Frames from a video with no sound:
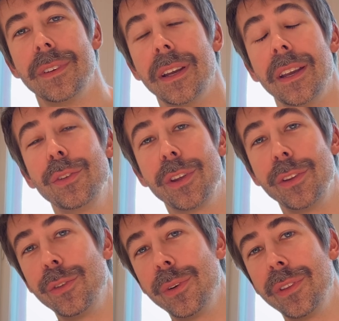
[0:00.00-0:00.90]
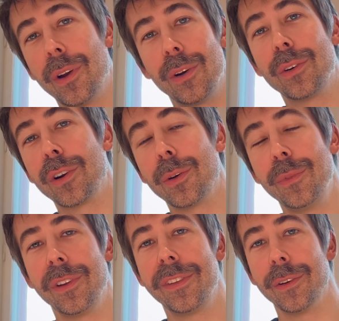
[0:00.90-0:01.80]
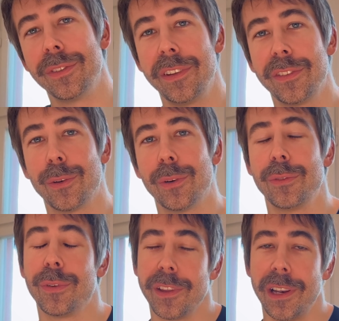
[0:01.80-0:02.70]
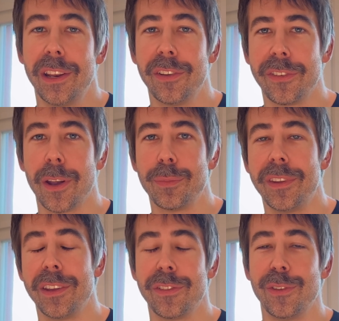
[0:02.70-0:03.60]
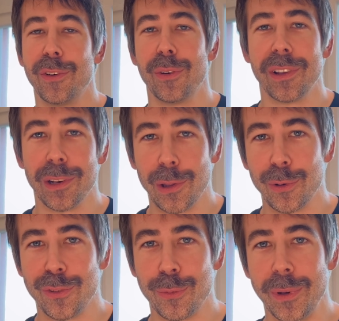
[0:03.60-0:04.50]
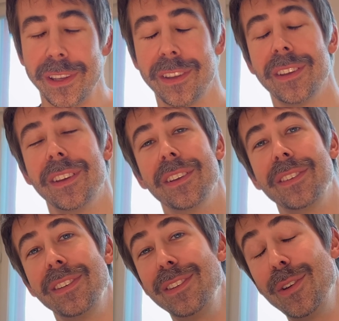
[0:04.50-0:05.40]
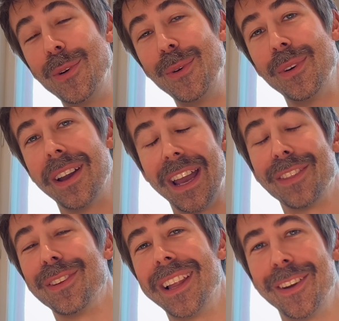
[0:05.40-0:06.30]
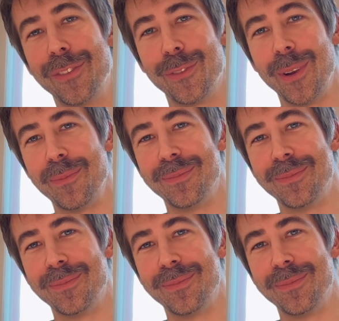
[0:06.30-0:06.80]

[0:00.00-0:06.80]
And you can join the Encore community on Discord for the latest updates during launch week. See you at the live stream.